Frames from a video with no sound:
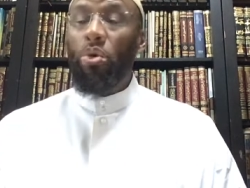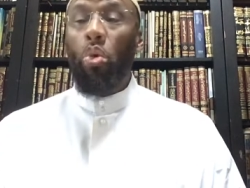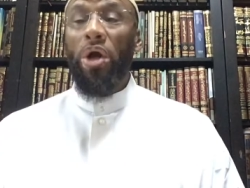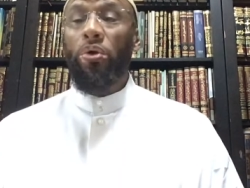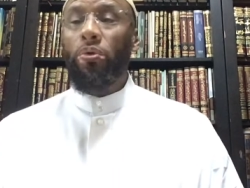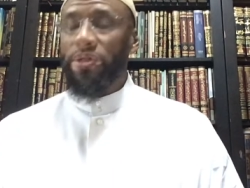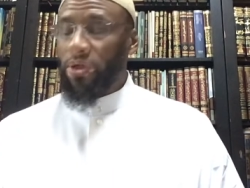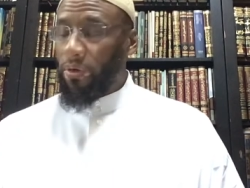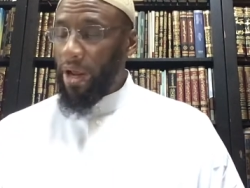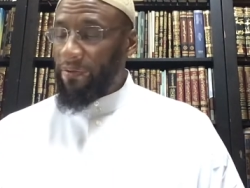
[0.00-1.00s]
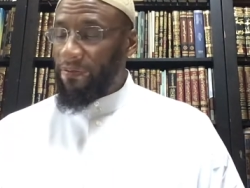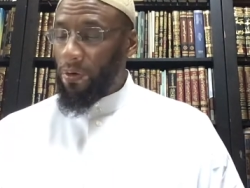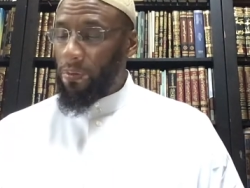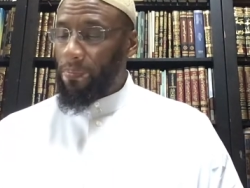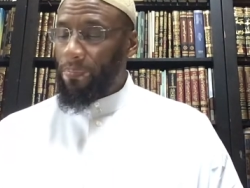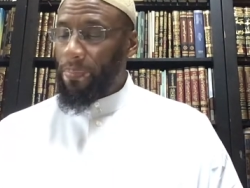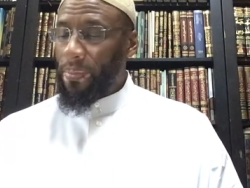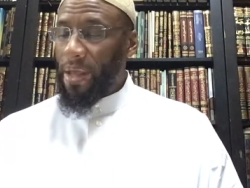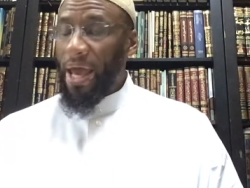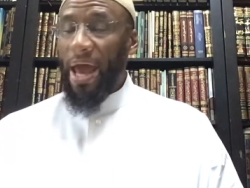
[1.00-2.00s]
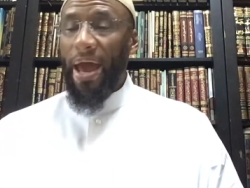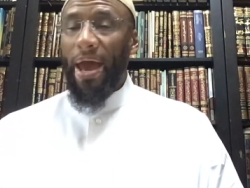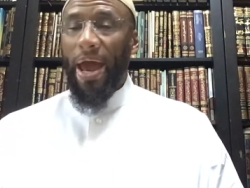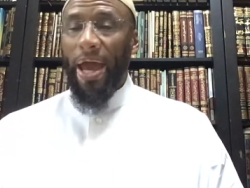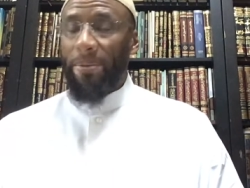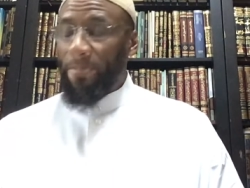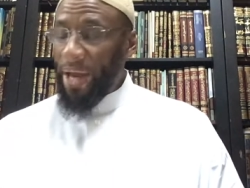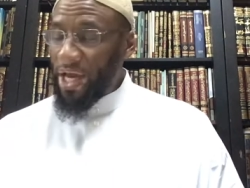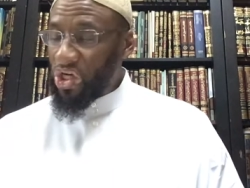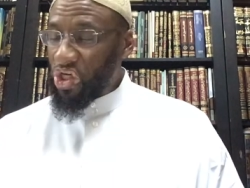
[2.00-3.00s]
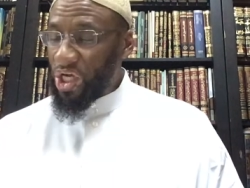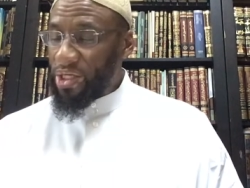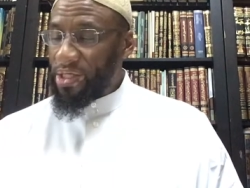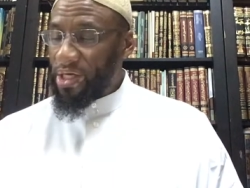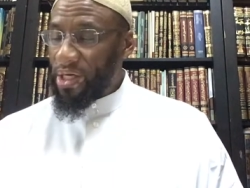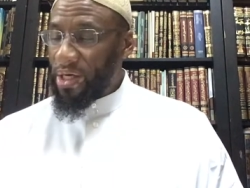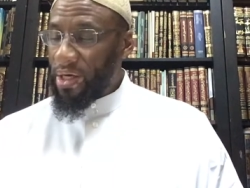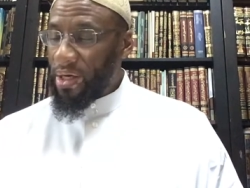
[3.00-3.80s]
is the one who is grateful and patient